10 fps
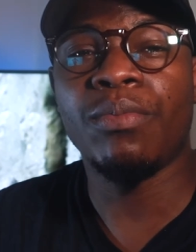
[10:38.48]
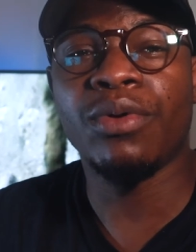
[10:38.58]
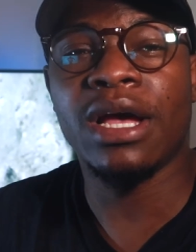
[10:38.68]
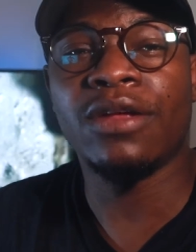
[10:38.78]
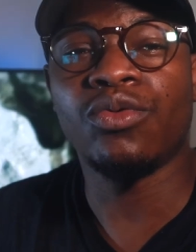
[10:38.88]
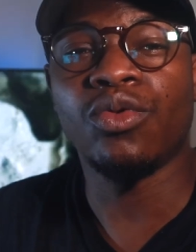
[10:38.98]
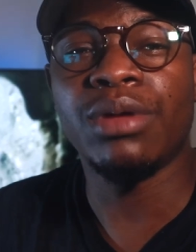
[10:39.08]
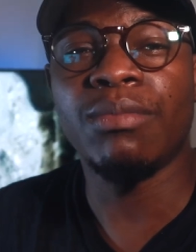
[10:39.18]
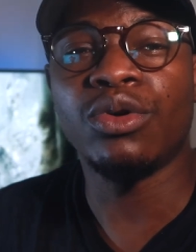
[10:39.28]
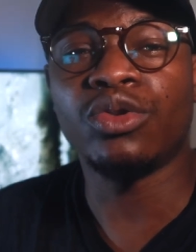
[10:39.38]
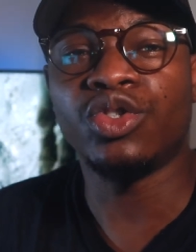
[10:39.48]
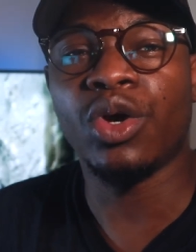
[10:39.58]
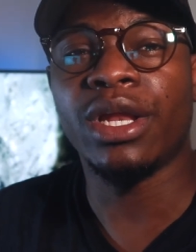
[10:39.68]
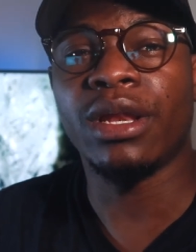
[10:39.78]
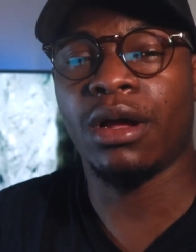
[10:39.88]
I hope you guys will be able to
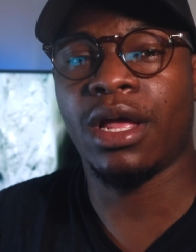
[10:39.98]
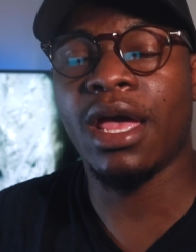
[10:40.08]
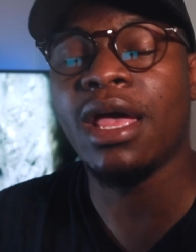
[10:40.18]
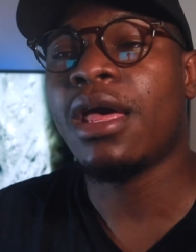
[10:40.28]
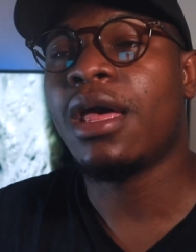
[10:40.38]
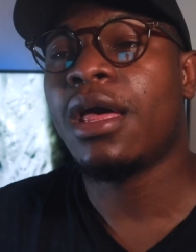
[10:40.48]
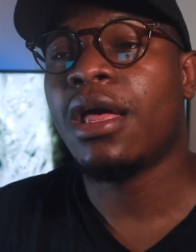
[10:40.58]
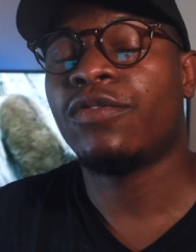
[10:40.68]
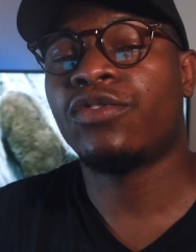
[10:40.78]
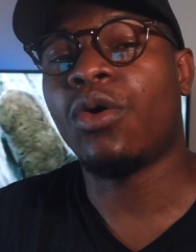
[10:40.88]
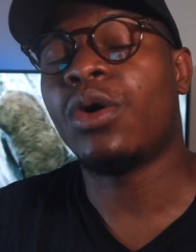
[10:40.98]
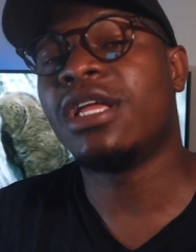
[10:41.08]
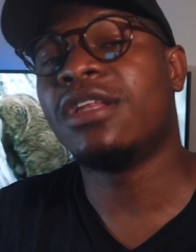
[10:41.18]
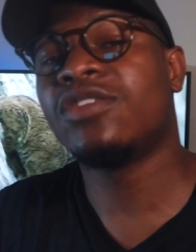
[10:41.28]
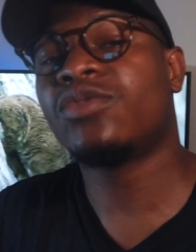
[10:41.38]
join okay
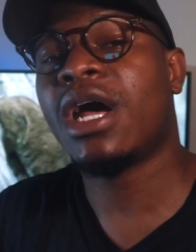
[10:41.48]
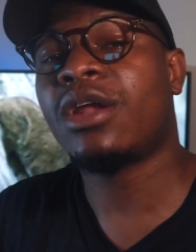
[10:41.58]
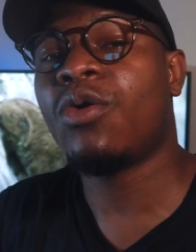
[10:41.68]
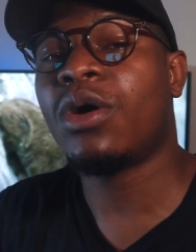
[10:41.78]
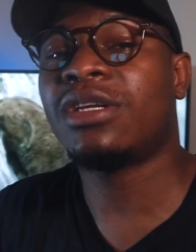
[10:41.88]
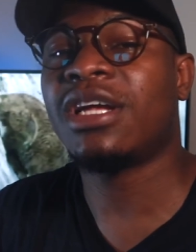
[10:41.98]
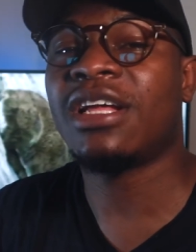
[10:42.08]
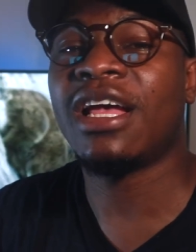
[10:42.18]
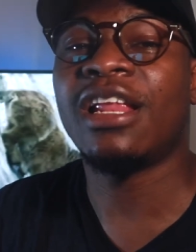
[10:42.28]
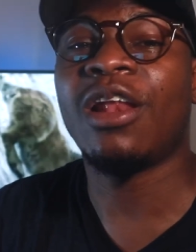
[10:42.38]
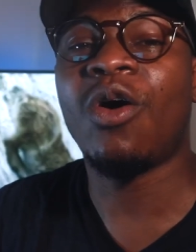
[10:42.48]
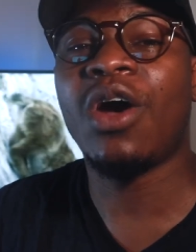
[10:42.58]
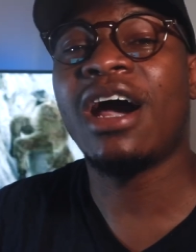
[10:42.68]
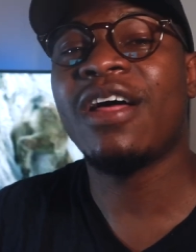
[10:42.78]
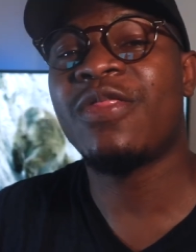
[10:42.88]
so in this regard don't want to take any
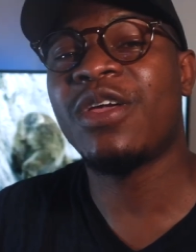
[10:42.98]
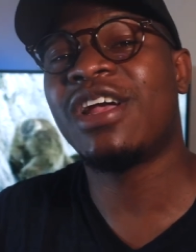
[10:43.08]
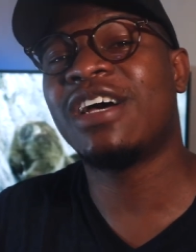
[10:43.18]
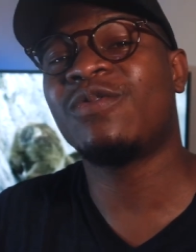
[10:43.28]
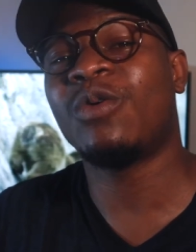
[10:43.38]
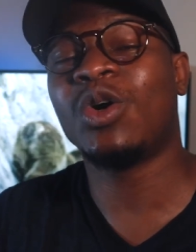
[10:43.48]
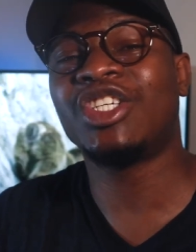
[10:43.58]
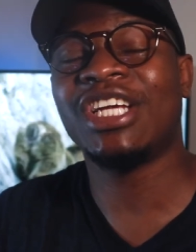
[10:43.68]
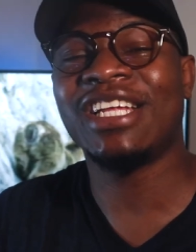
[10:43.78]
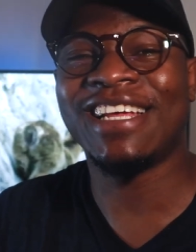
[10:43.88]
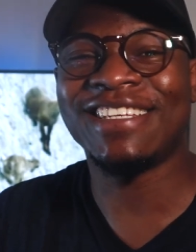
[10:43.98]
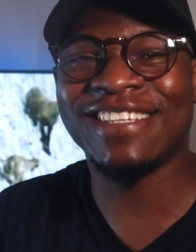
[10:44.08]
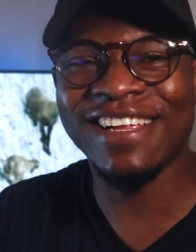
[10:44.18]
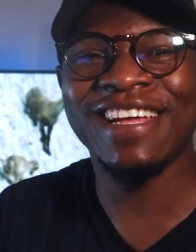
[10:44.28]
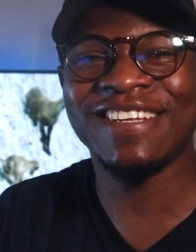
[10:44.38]
longer thank you guys for watching
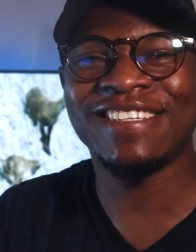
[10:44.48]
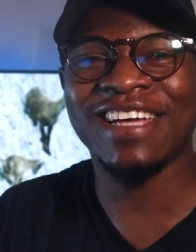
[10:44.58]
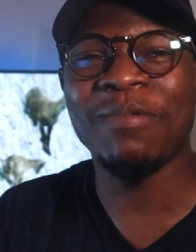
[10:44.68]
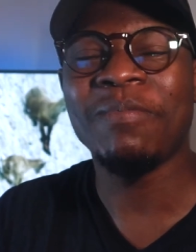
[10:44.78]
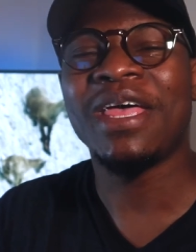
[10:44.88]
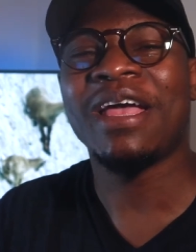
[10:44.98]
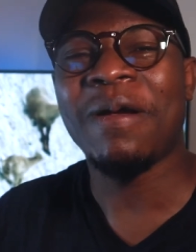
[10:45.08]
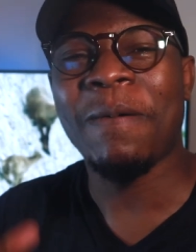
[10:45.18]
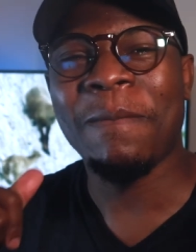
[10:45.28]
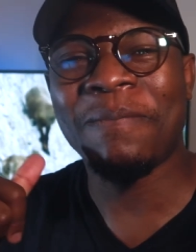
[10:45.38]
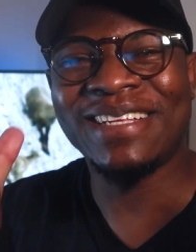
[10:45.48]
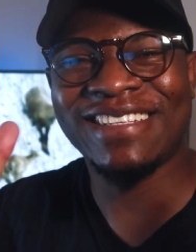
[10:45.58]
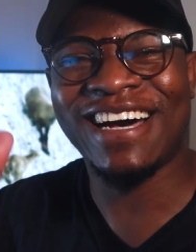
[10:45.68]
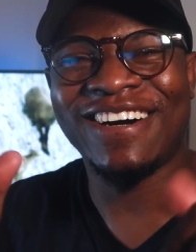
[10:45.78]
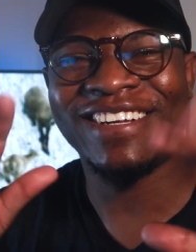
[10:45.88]
until next time peace